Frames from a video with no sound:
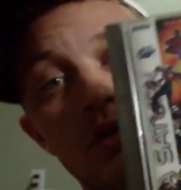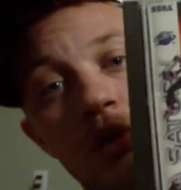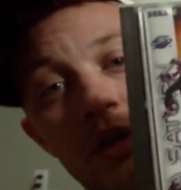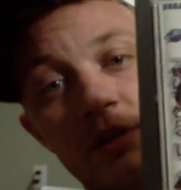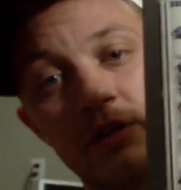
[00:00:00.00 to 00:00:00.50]

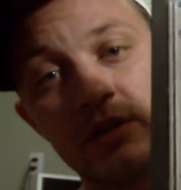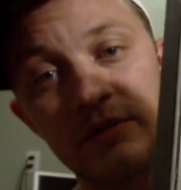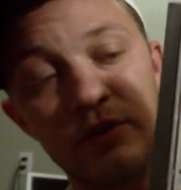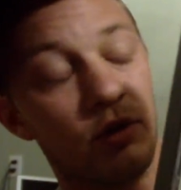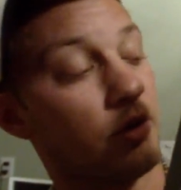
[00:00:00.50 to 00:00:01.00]
Look into this
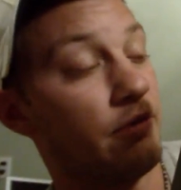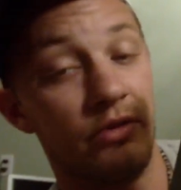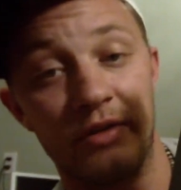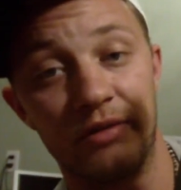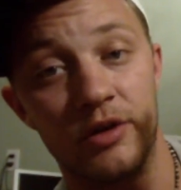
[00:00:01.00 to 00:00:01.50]
if
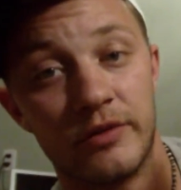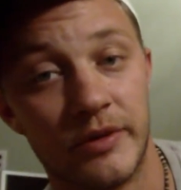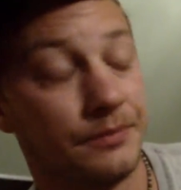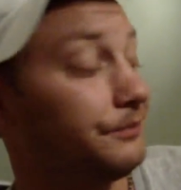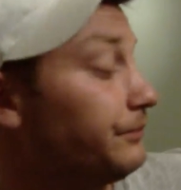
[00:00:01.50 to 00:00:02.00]
you never heard of
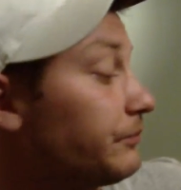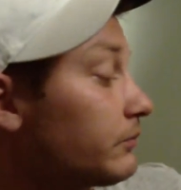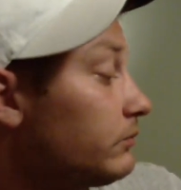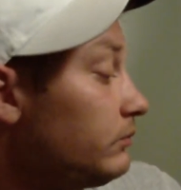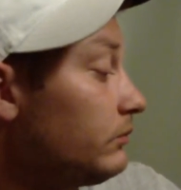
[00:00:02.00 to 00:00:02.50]
it.
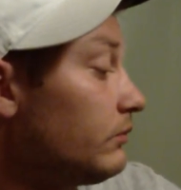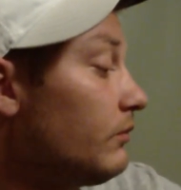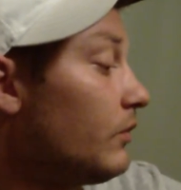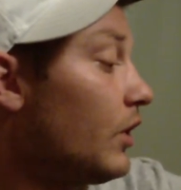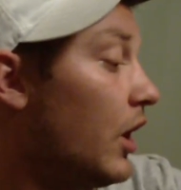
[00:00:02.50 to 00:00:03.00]

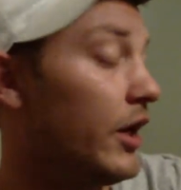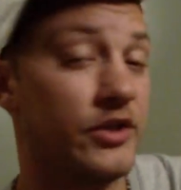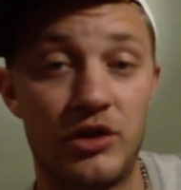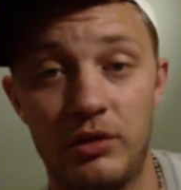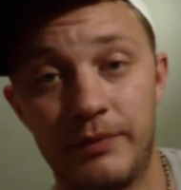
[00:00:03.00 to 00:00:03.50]

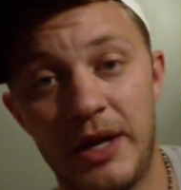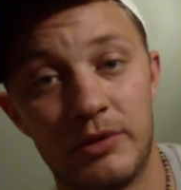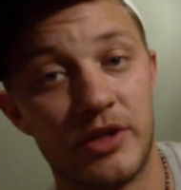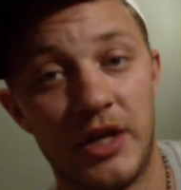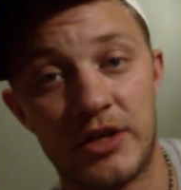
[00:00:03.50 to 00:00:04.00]
Alright, so that
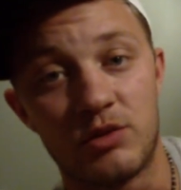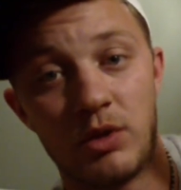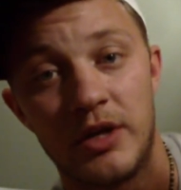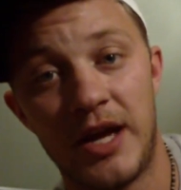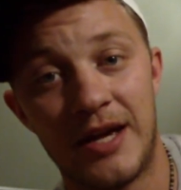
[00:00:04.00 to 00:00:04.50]
was it. I just
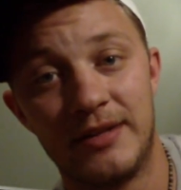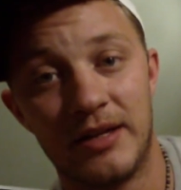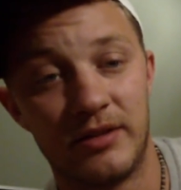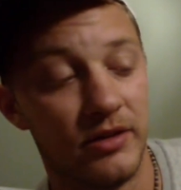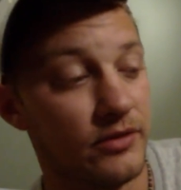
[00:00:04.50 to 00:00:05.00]
wanted to add
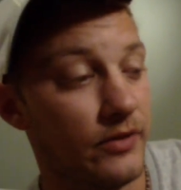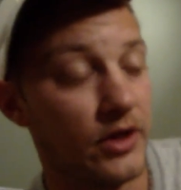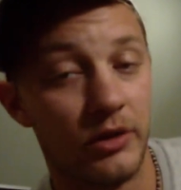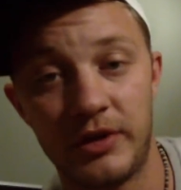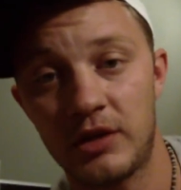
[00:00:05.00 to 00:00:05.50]
that to this
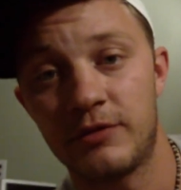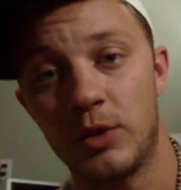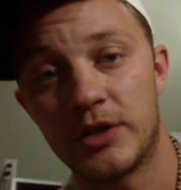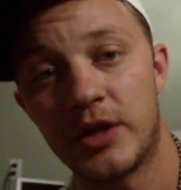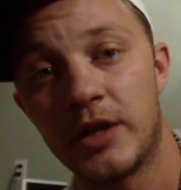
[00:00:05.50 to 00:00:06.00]
video. Thanks for
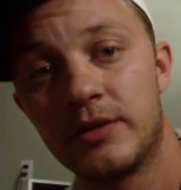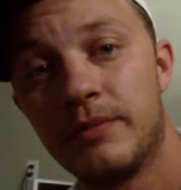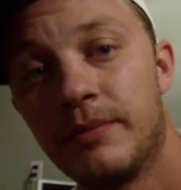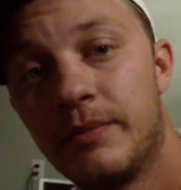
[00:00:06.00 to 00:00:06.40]
watching, guys.